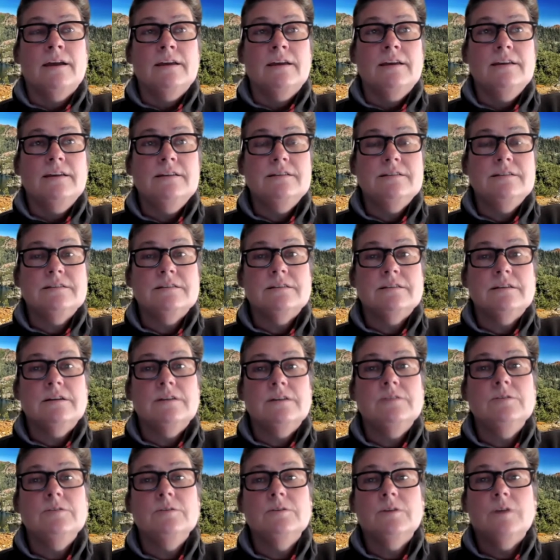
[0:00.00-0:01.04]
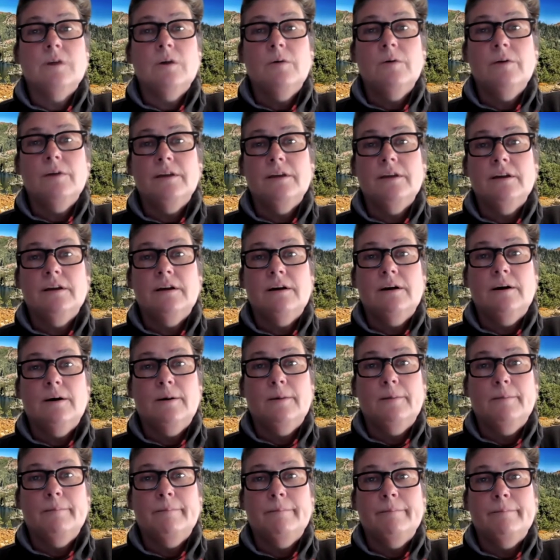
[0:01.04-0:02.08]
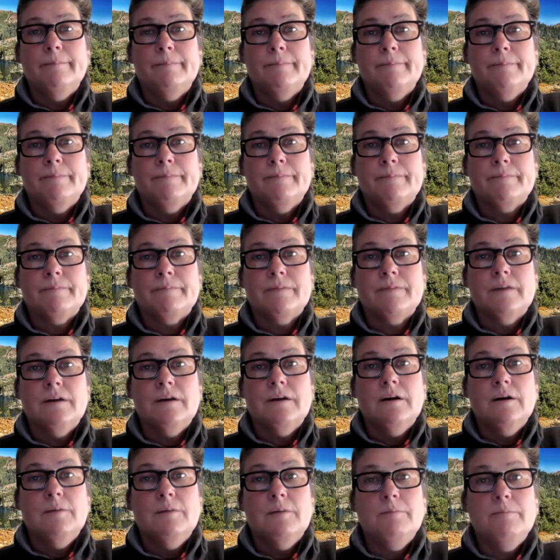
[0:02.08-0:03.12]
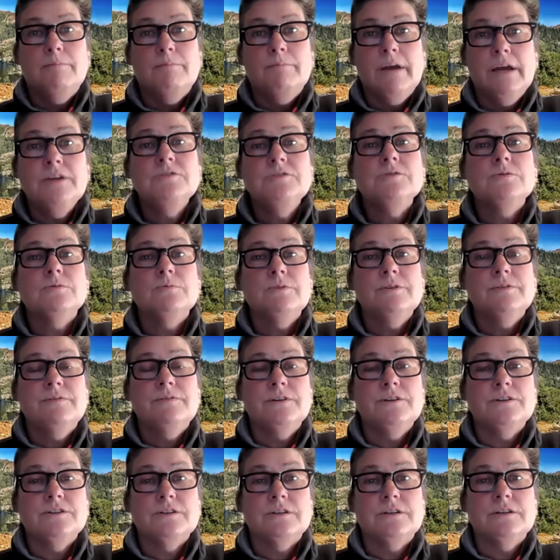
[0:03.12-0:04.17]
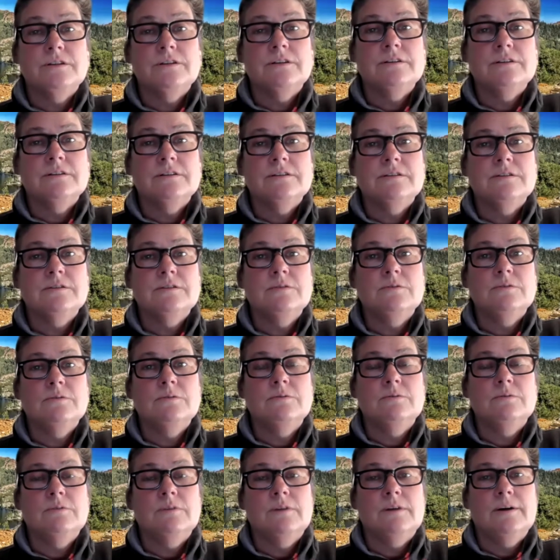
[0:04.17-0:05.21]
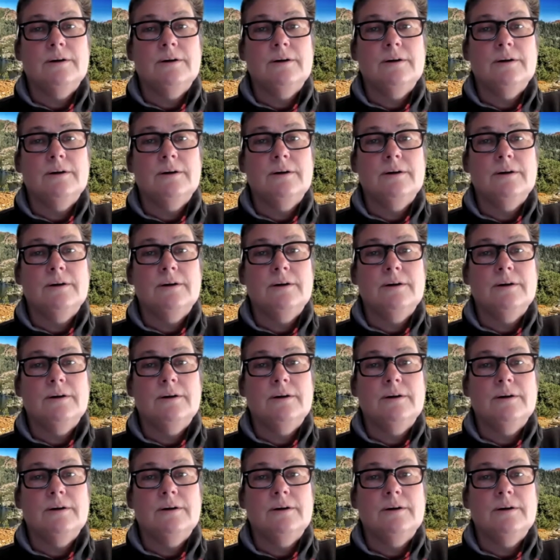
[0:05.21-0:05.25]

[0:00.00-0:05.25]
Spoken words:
is undergoing a major revision to